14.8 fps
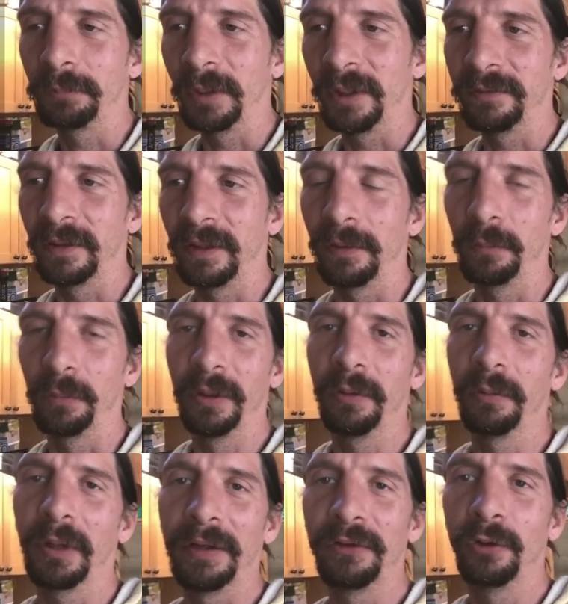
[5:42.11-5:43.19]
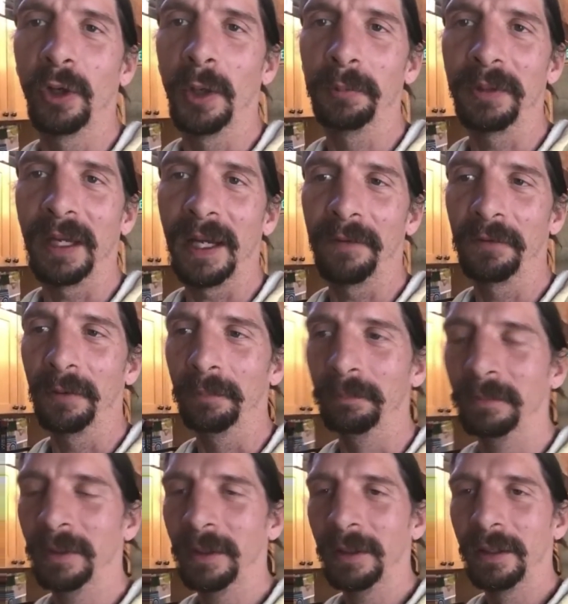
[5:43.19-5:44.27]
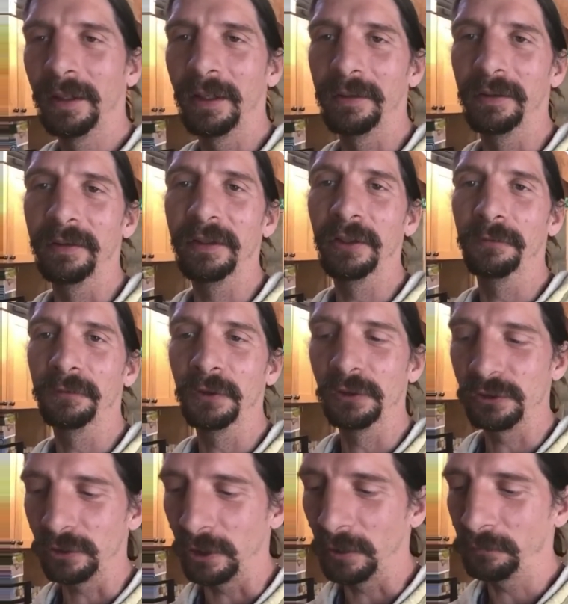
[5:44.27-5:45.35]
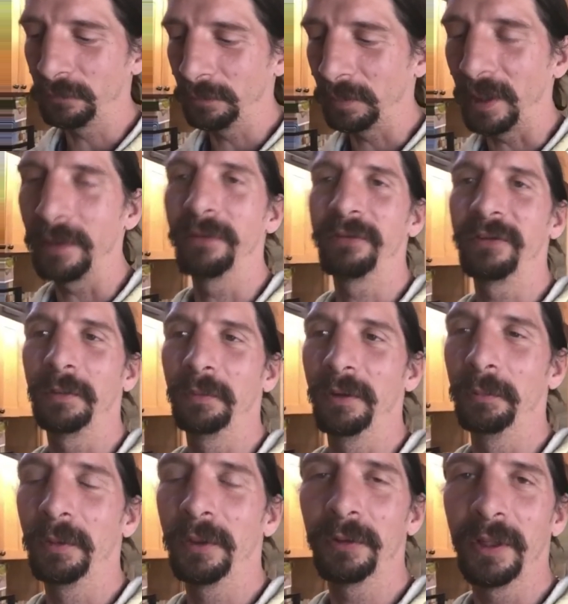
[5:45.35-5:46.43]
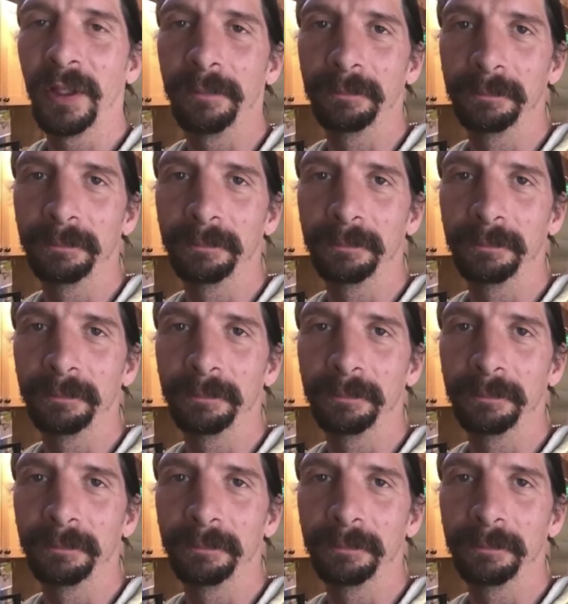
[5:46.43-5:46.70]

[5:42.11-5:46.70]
But I do hope to have them in the near future, hopefully by this summer. It'd be great.